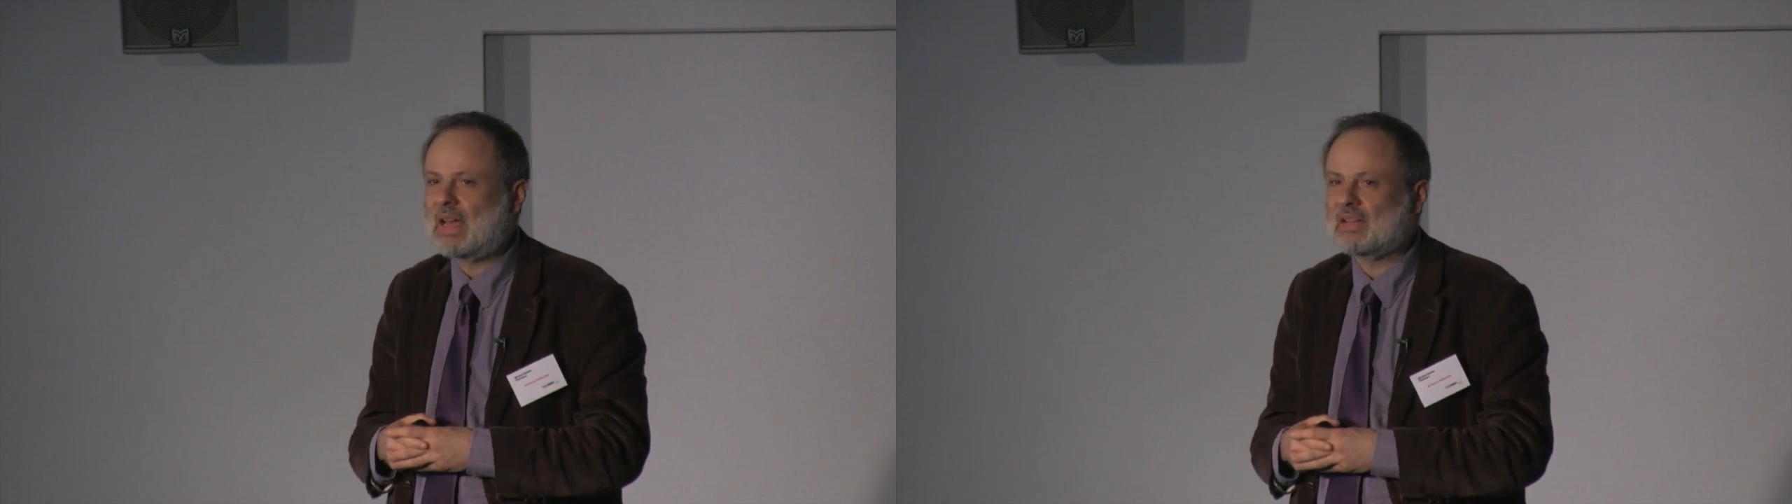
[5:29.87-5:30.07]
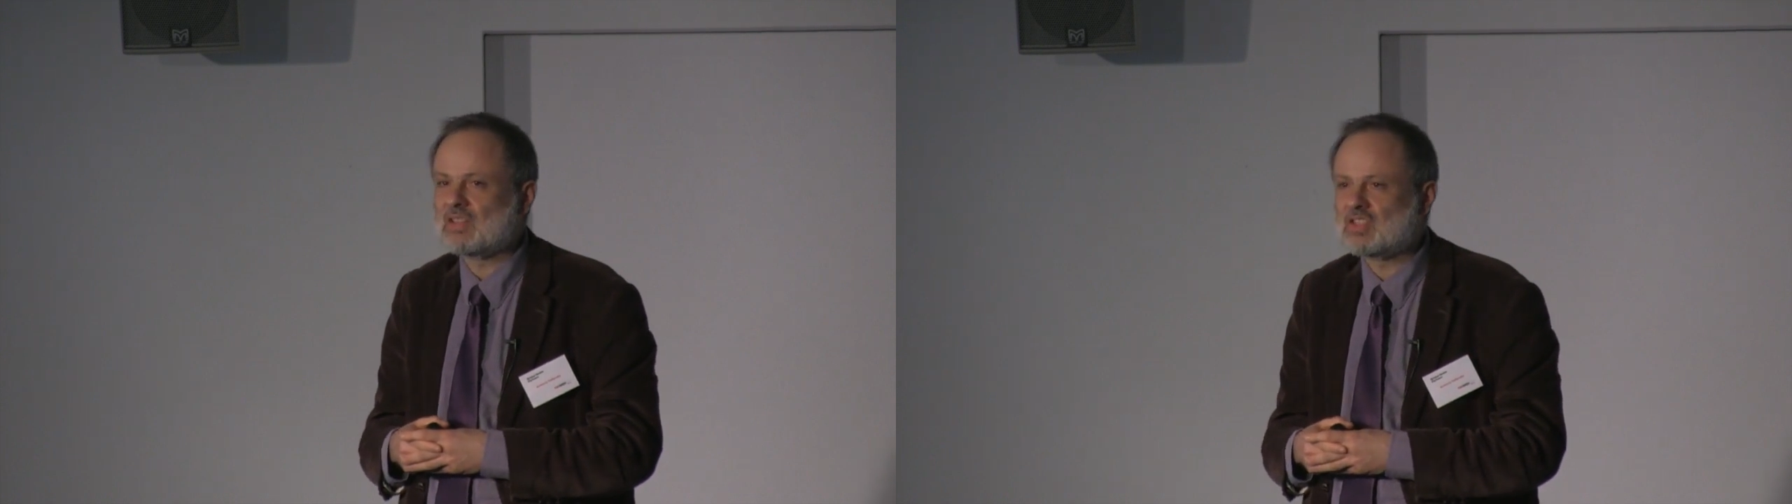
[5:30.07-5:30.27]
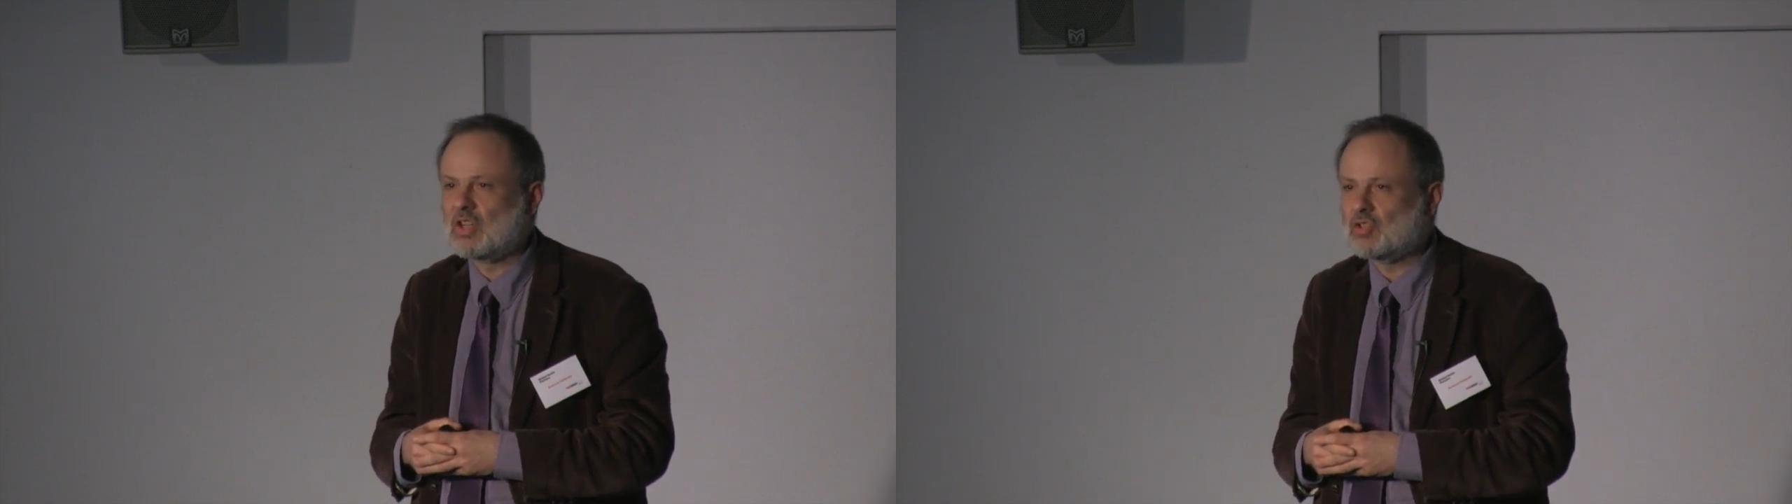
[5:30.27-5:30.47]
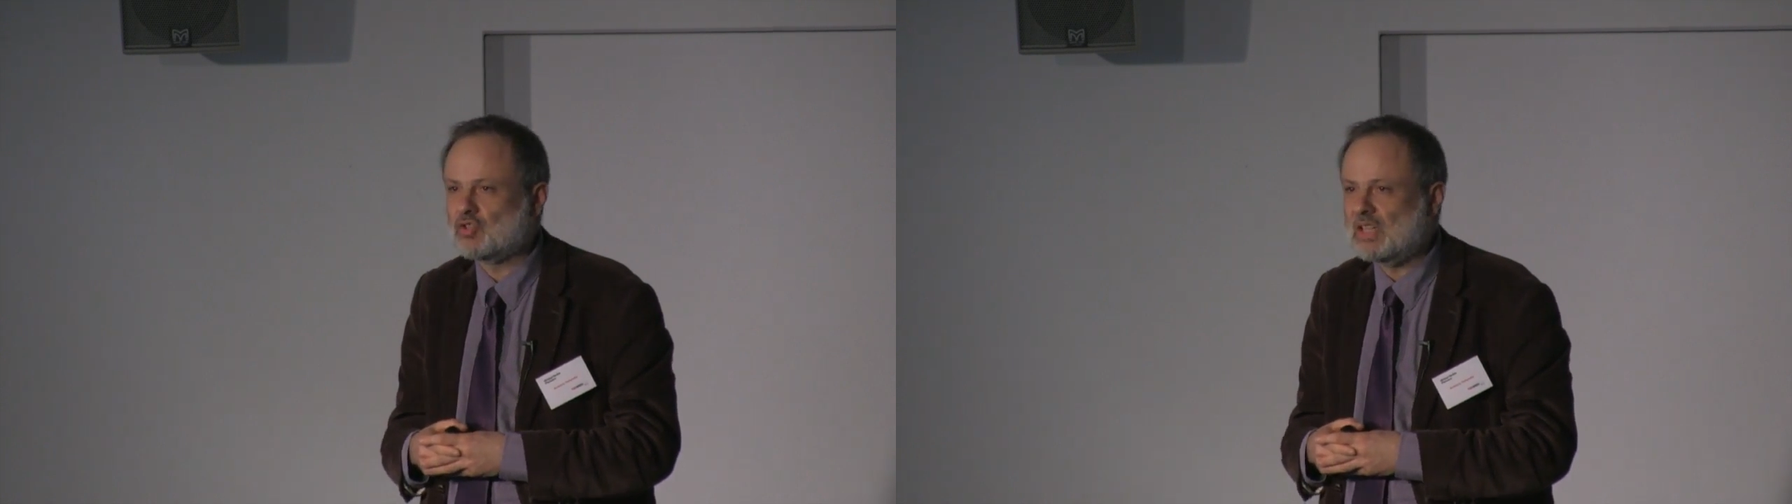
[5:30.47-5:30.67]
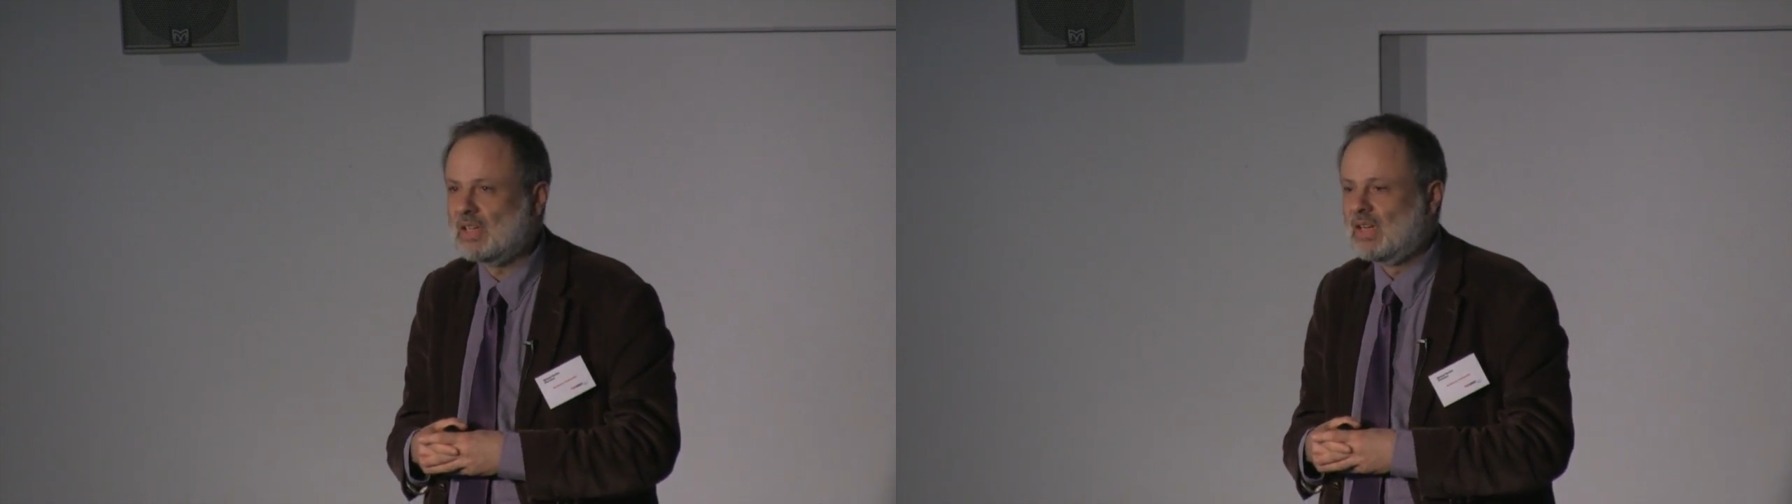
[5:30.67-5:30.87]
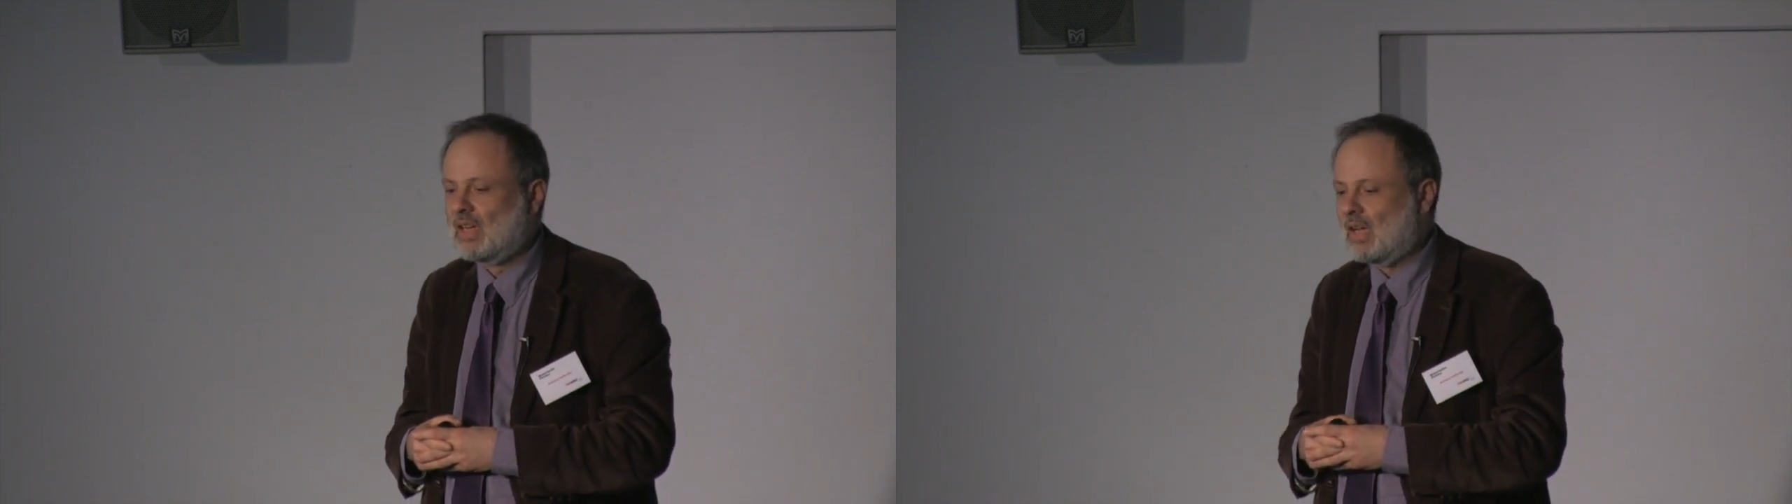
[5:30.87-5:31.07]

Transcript: that surgery.